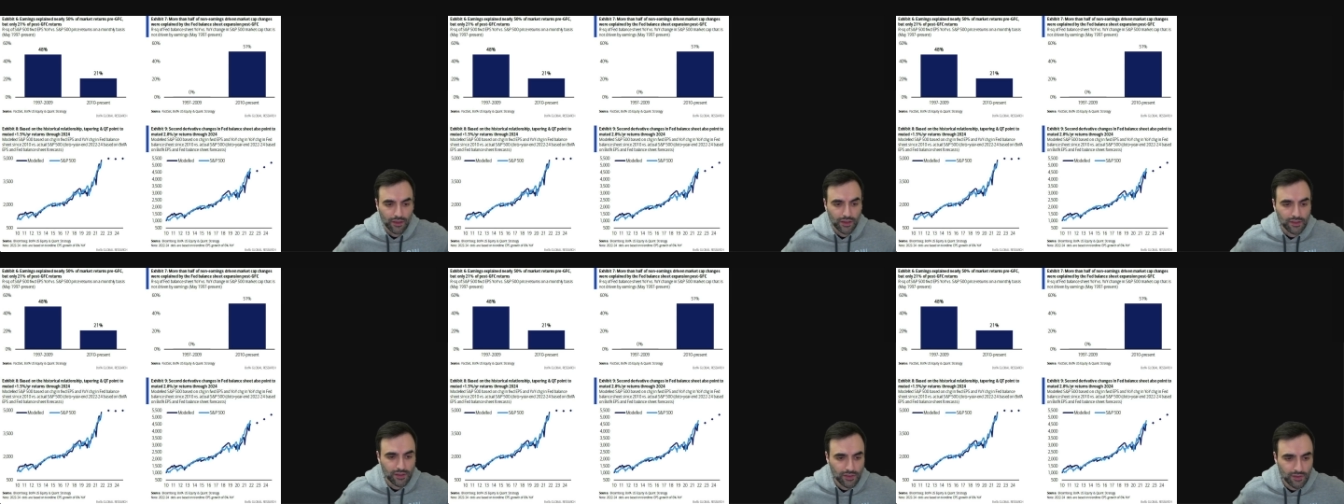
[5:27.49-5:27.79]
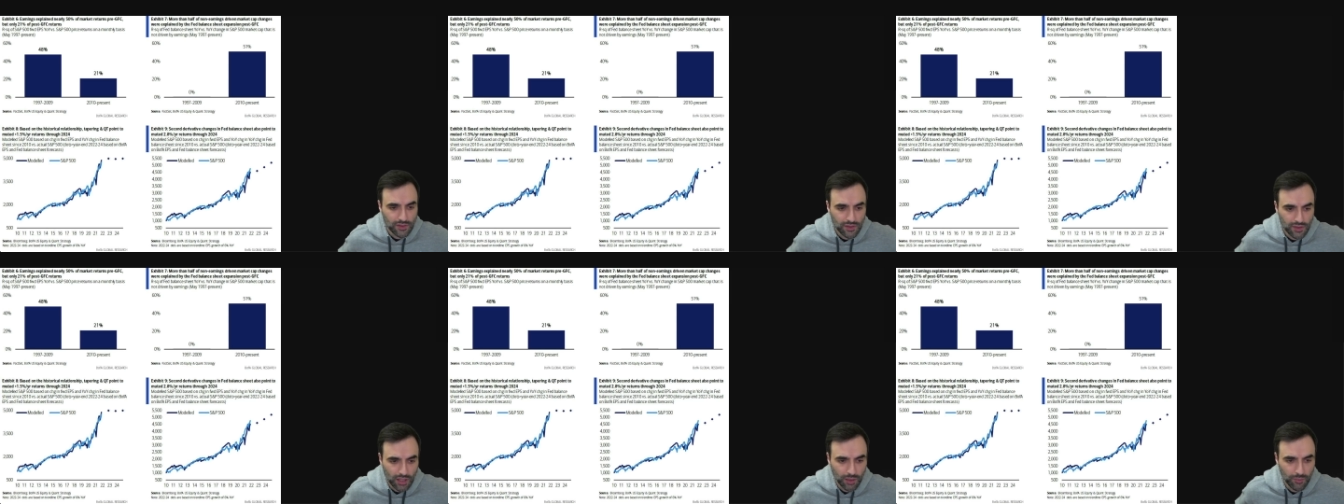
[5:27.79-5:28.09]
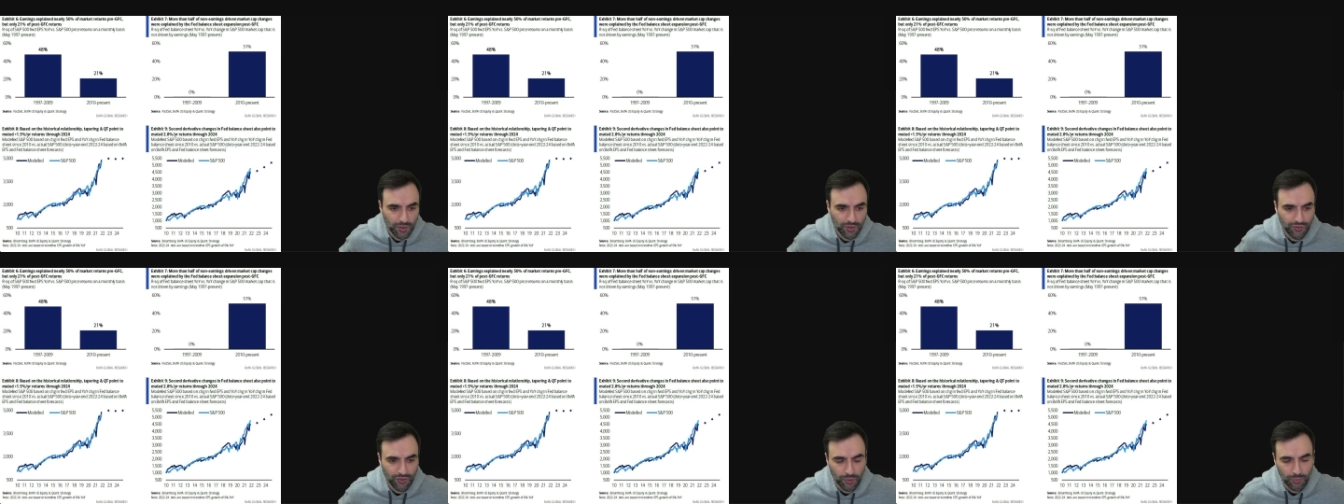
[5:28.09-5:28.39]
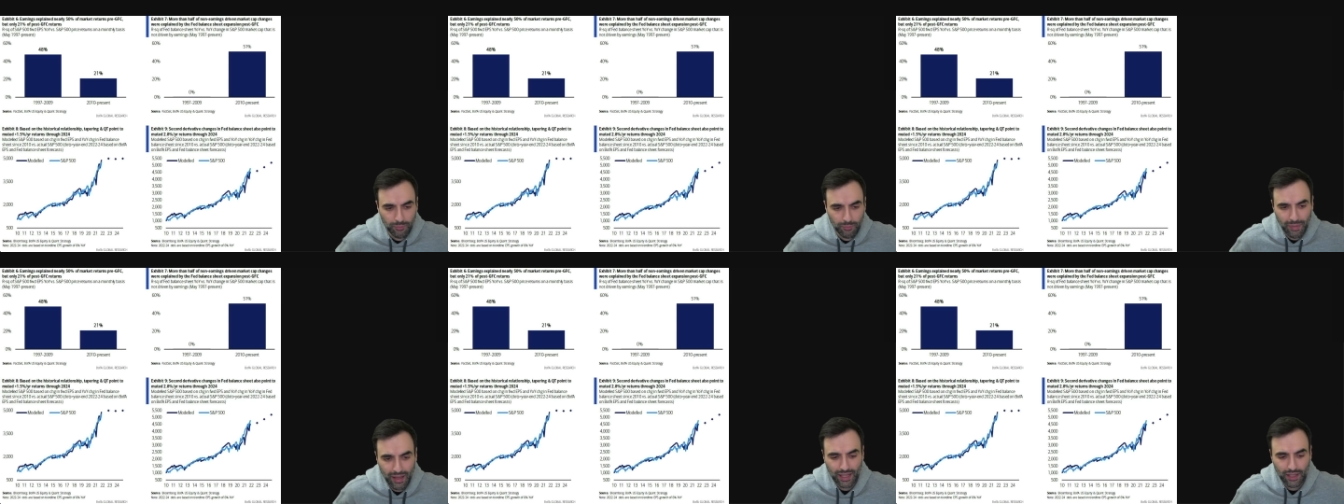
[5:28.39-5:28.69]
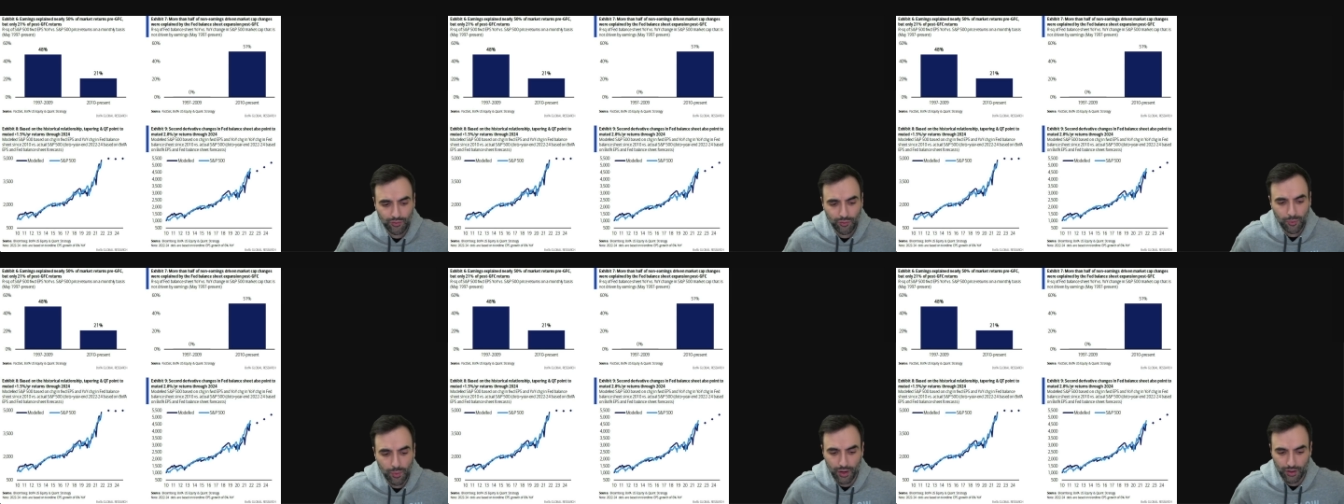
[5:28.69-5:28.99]
This is coming from
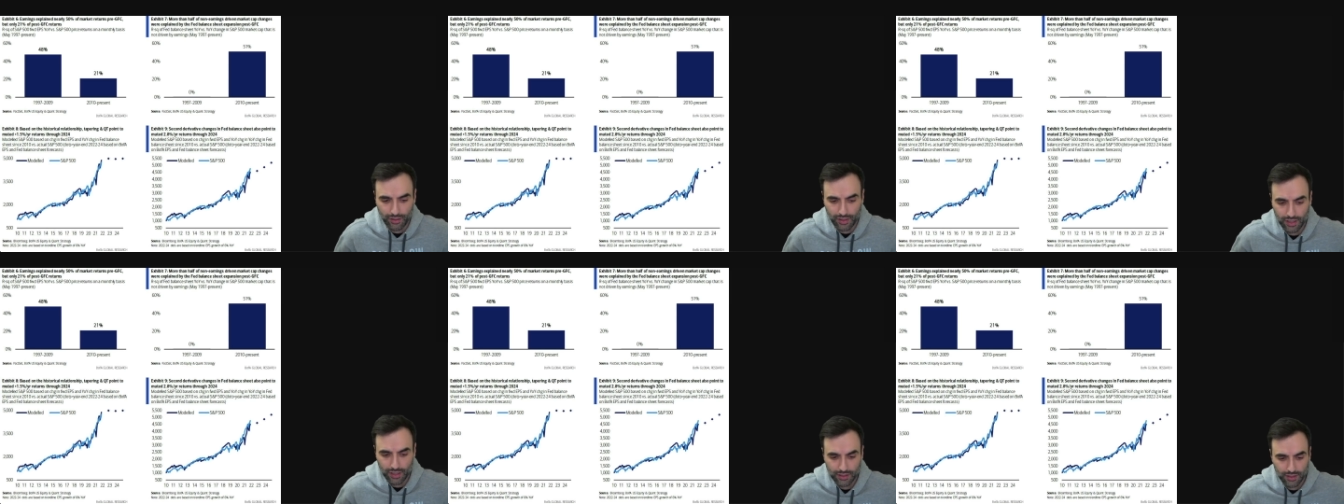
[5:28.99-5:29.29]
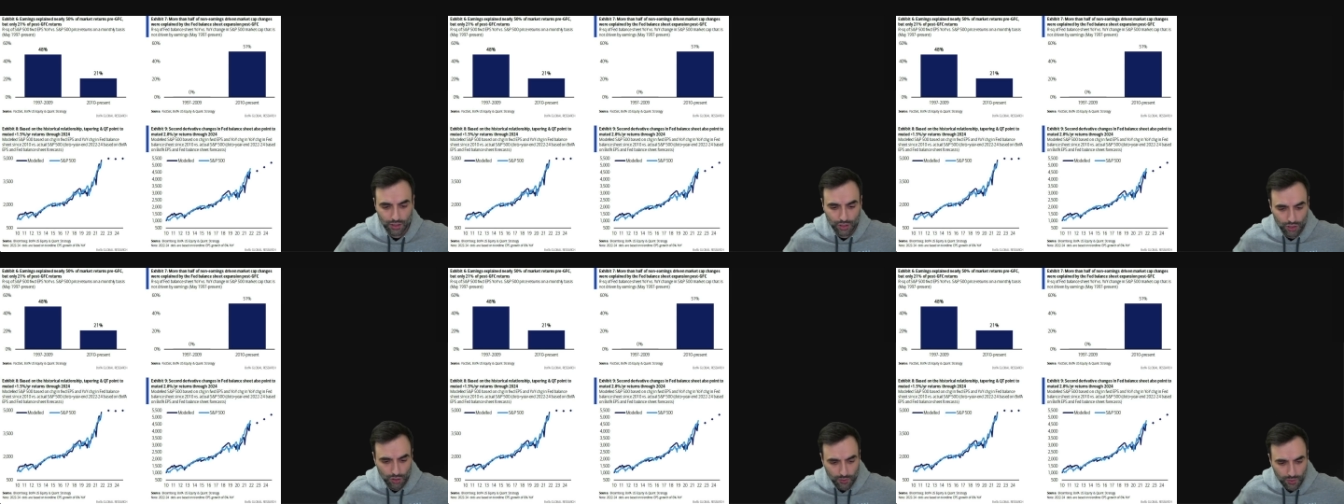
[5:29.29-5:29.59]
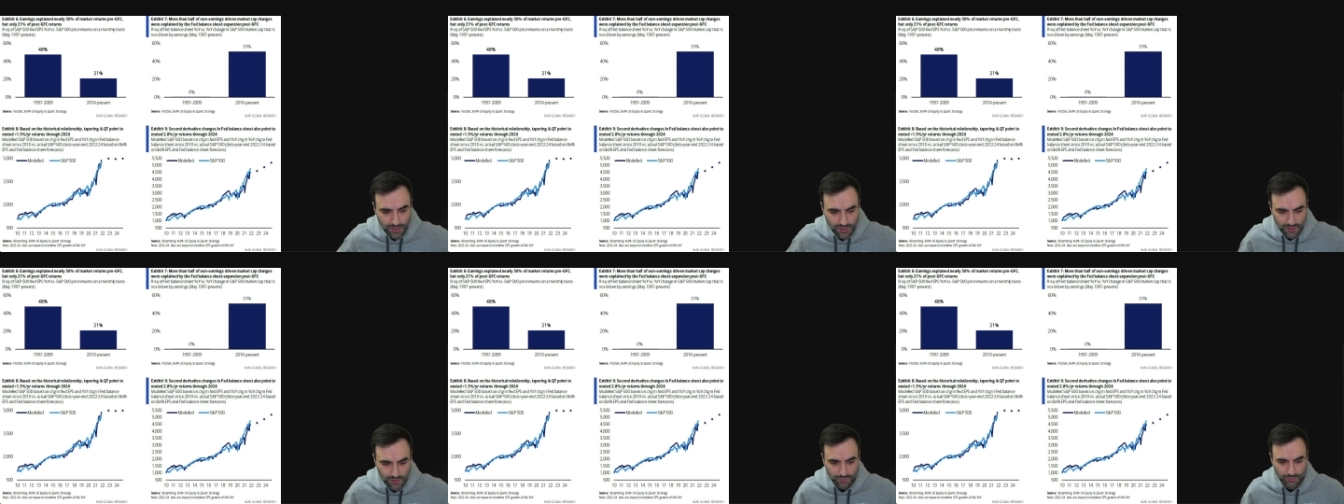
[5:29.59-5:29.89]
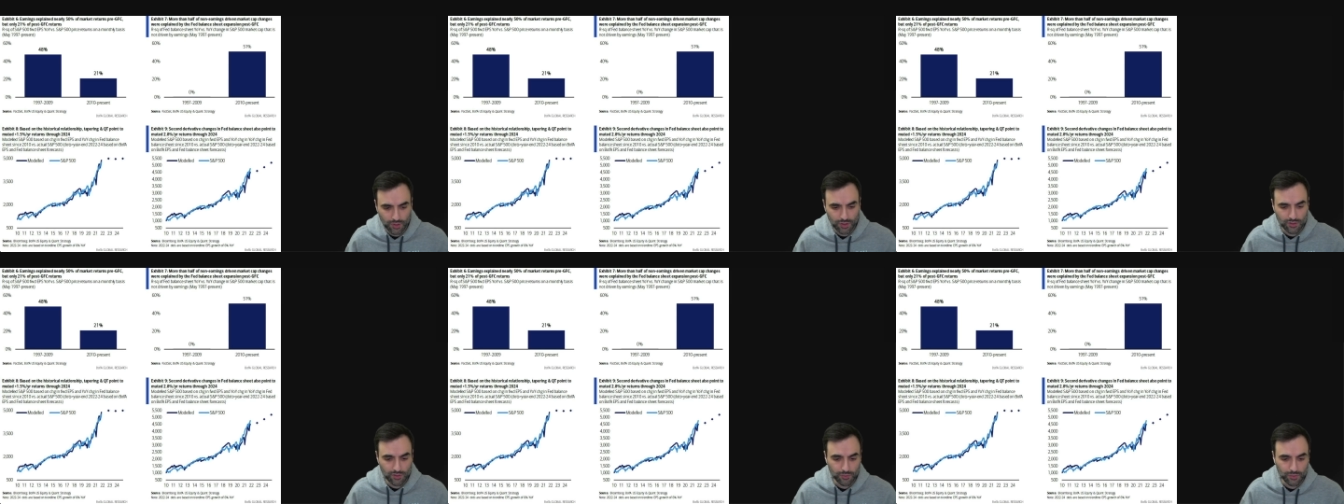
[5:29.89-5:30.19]
Bank of America, and they show us some,